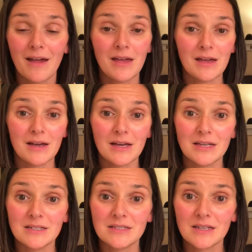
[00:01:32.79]

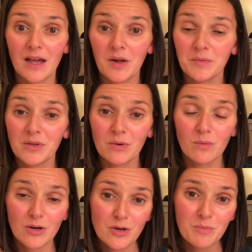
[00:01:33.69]
And
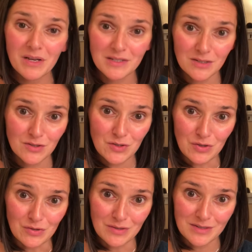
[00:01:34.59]
what are your biggest
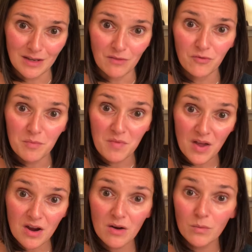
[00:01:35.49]
concerns? And from
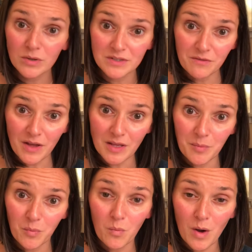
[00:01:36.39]
there, we'll
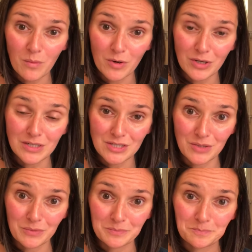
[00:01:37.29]
develop what we're going to do.